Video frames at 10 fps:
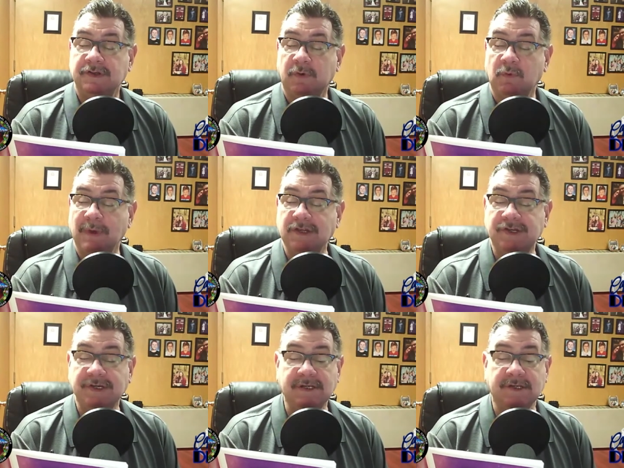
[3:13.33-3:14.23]
So when
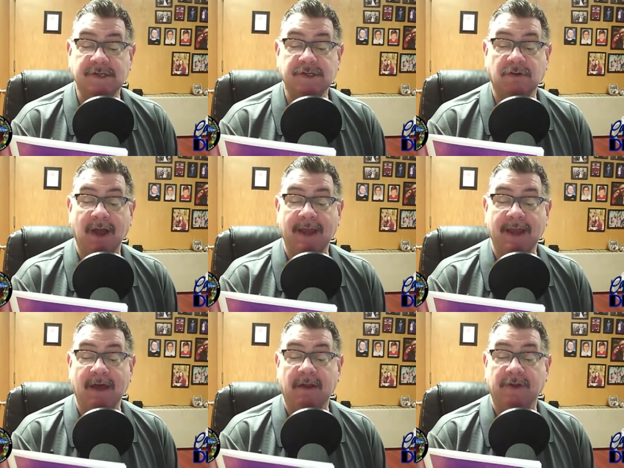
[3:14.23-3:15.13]
Jesus
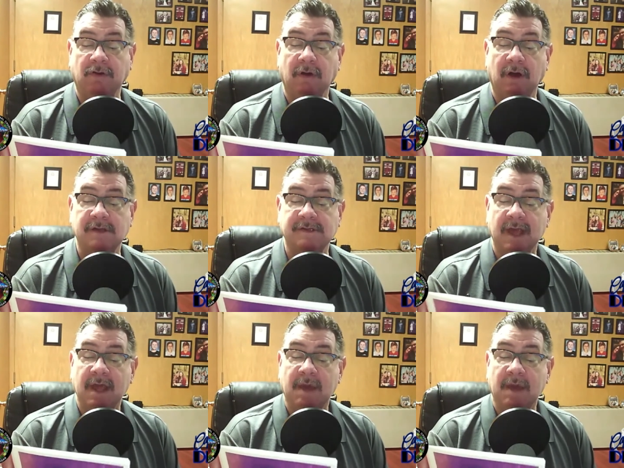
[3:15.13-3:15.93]
cried out on the cross,